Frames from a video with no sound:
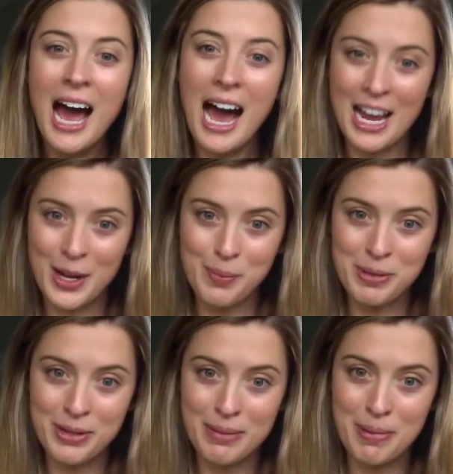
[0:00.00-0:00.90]
I hope
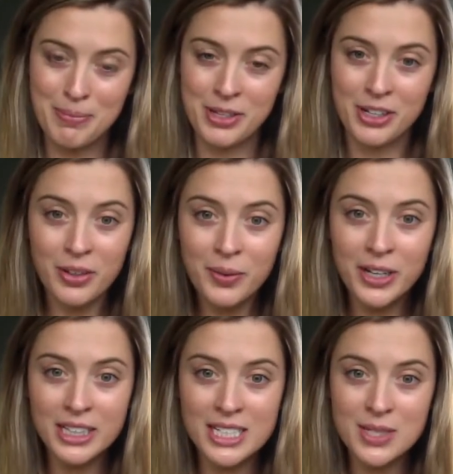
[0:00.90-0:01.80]
you keep up the good
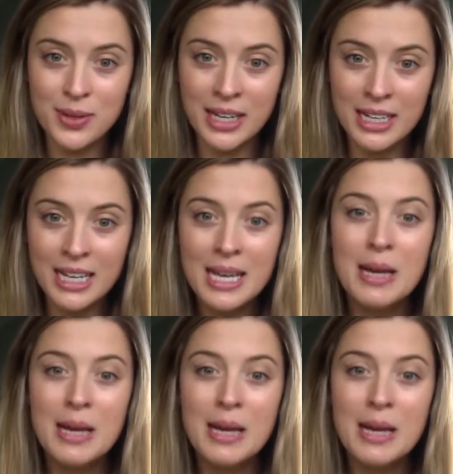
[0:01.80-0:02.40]
work this week.